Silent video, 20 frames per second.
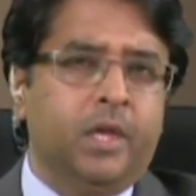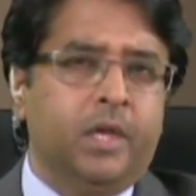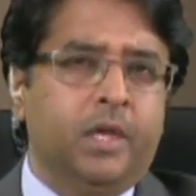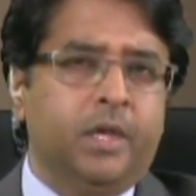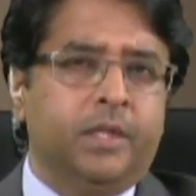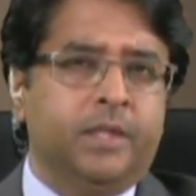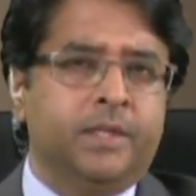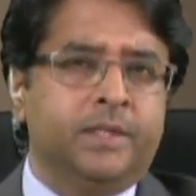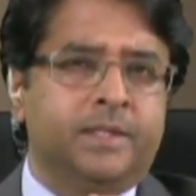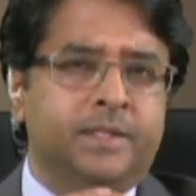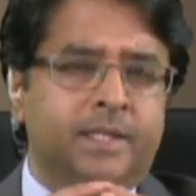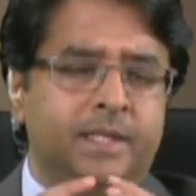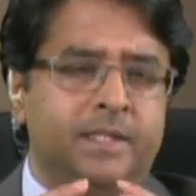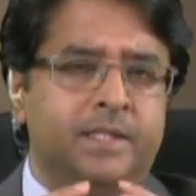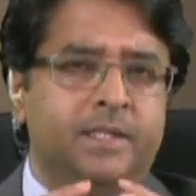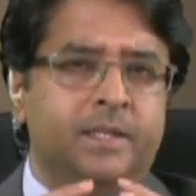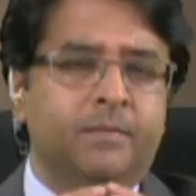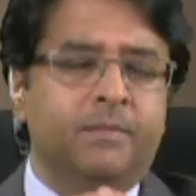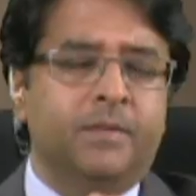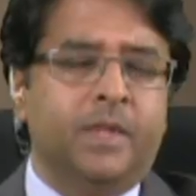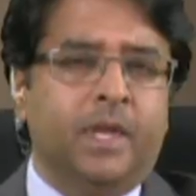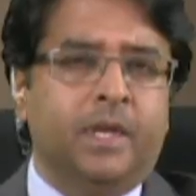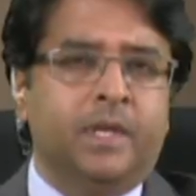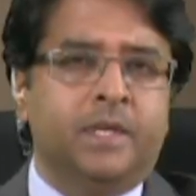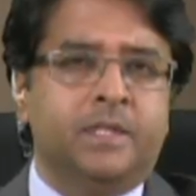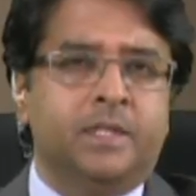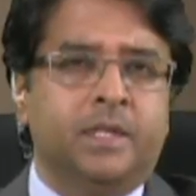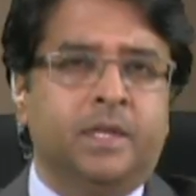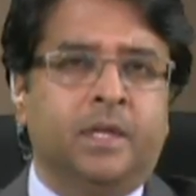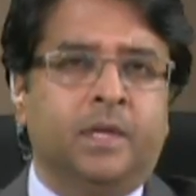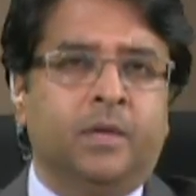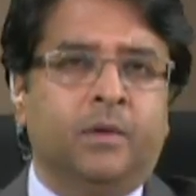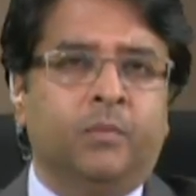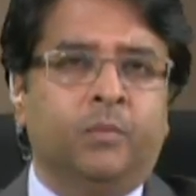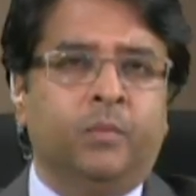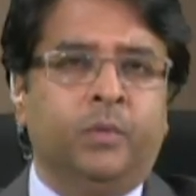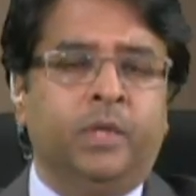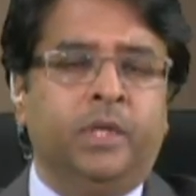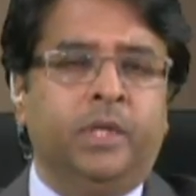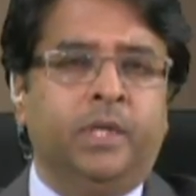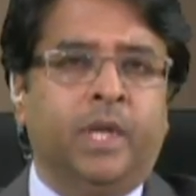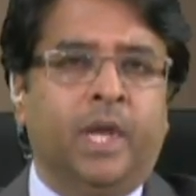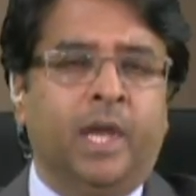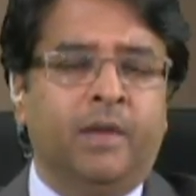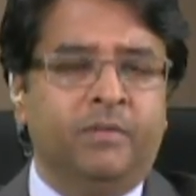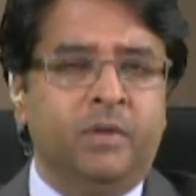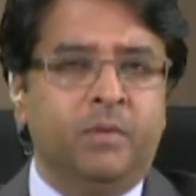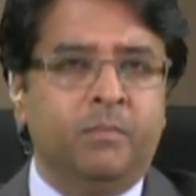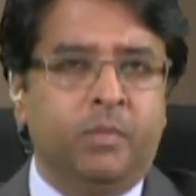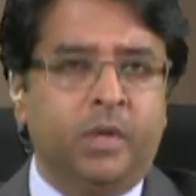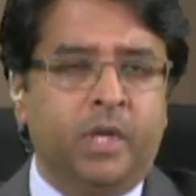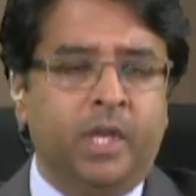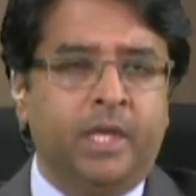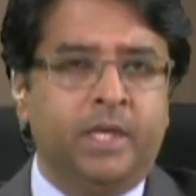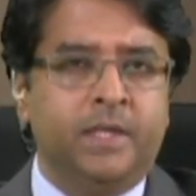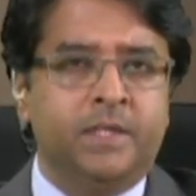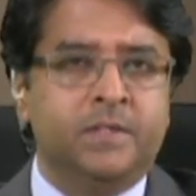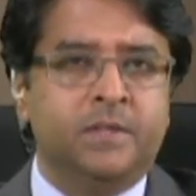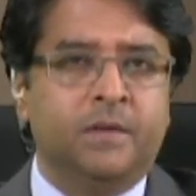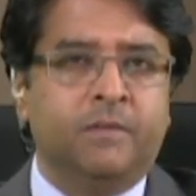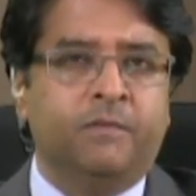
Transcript: the system that we have in place